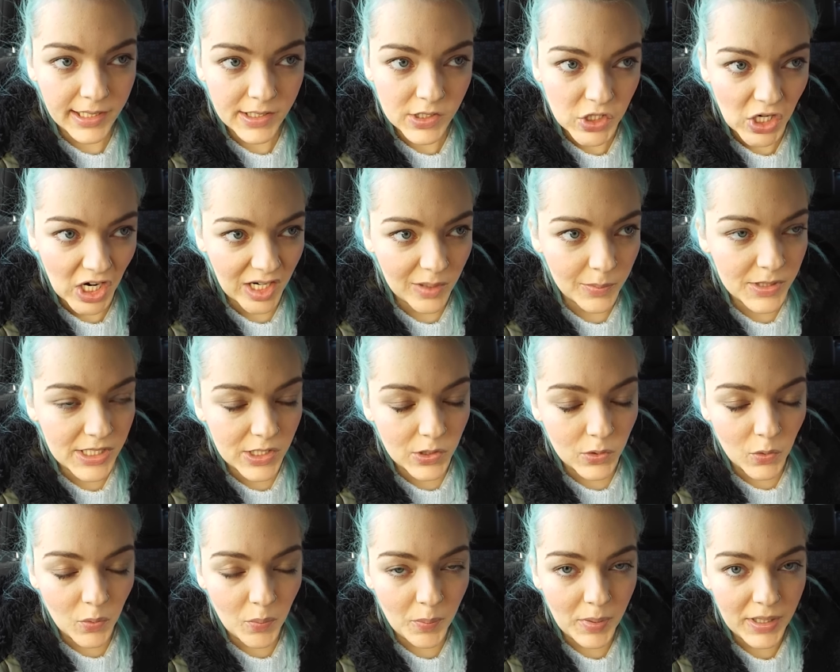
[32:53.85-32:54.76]
a jack of
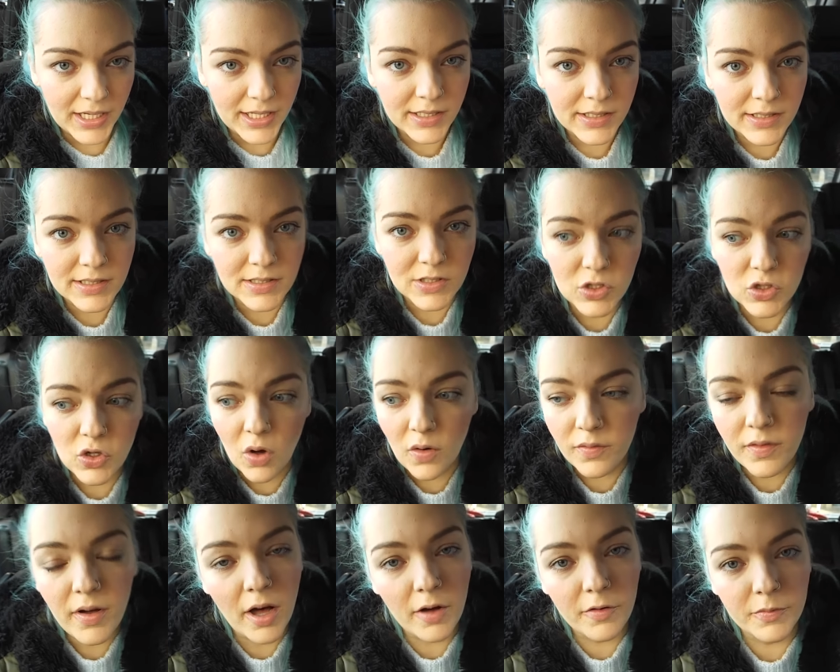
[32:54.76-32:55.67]
potato and beans
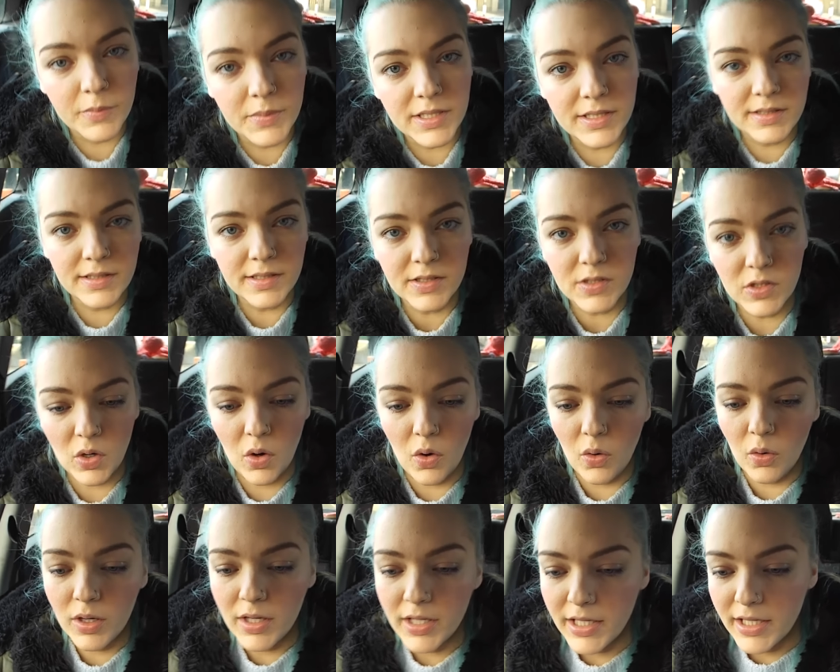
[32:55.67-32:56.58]
not far from Disney
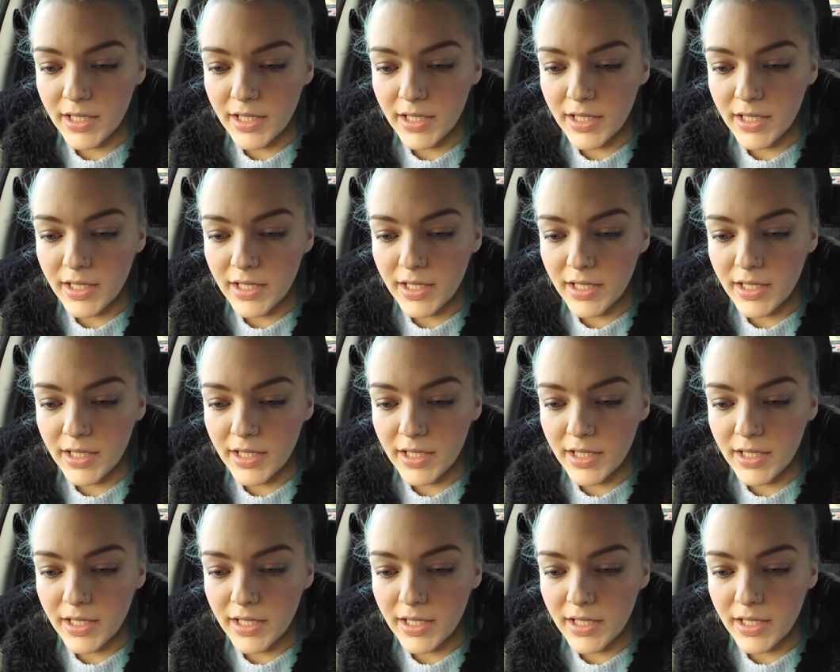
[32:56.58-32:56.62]
store.